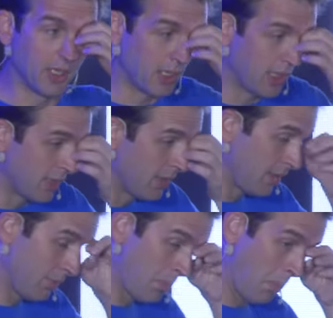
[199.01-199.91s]
uh,
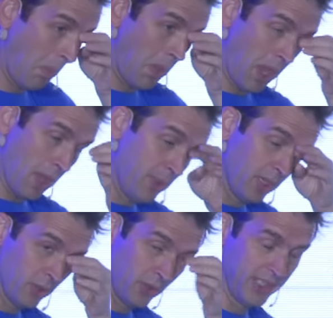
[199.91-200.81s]

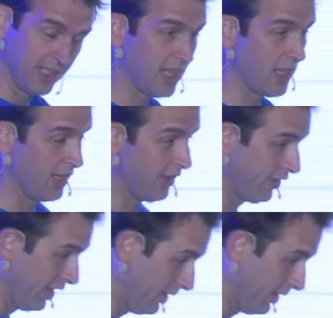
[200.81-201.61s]
and canonicity.